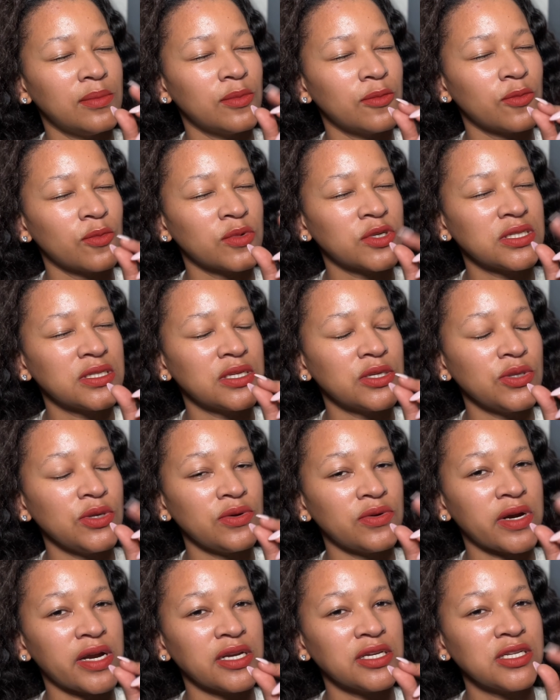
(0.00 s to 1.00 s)
which is the new
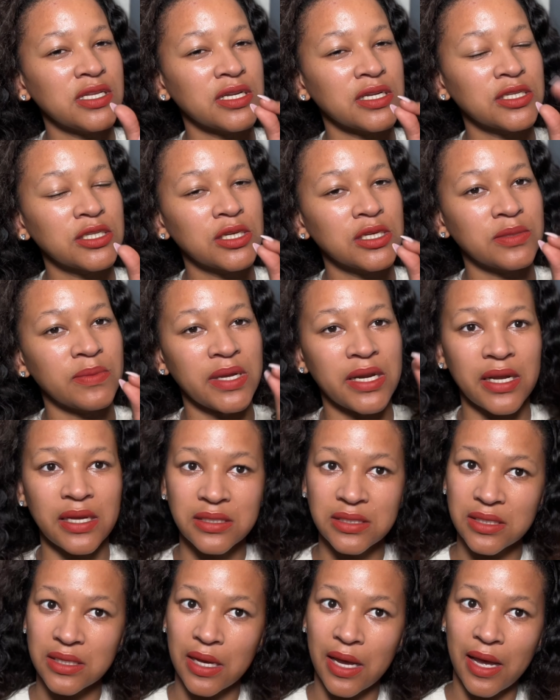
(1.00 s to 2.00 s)
range, the NYX
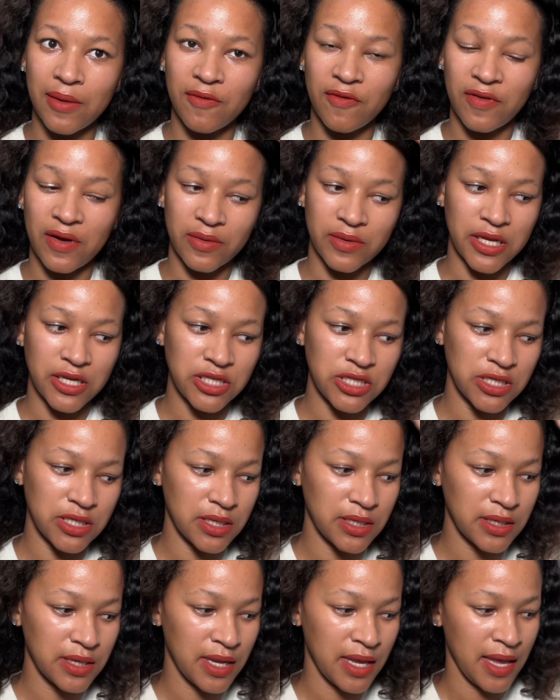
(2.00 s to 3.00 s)
Cosmetics
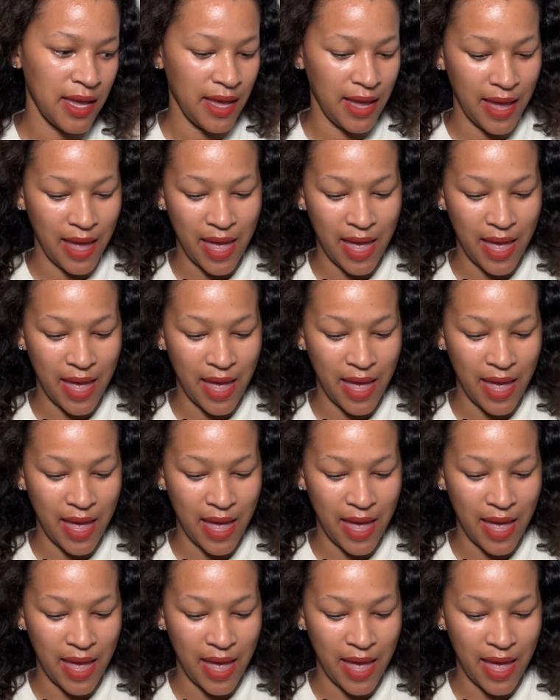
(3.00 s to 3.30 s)
foundation,